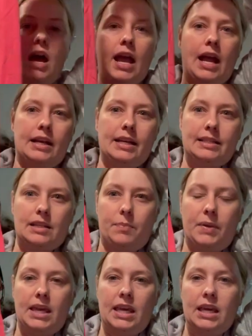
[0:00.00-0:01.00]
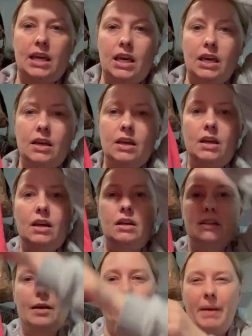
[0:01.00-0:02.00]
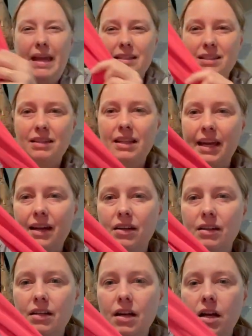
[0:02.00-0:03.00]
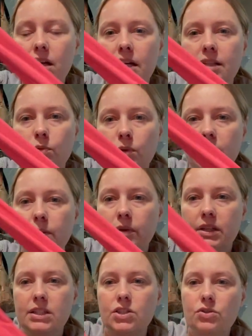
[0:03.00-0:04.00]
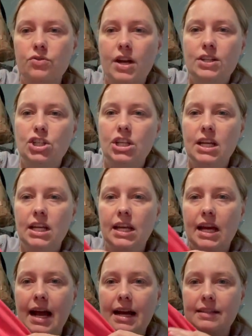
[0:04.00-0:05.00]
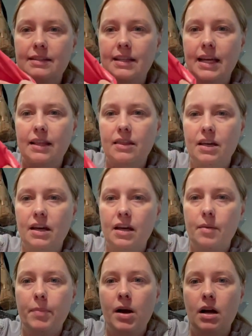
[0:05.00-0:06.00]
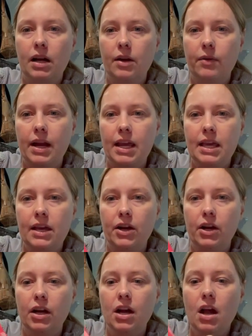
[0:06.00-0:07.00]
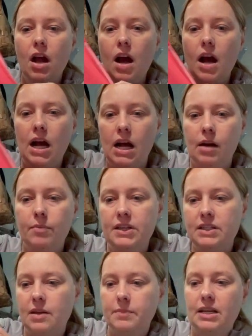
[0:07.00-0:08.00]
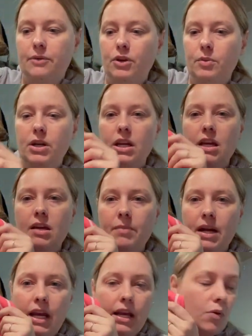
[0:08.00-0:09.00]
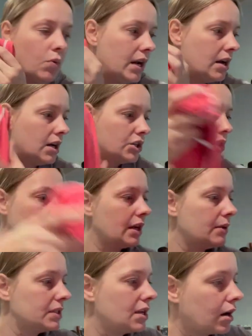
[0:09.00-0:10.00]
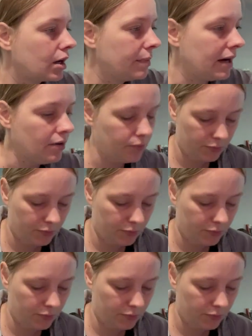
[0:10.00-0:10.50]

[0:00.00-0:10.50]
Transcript: and it's a pink like base layer. It's really, really stretchy. It has like the pocket right here. Um, this I'm definitely putting in my Whatnot show that I was talking about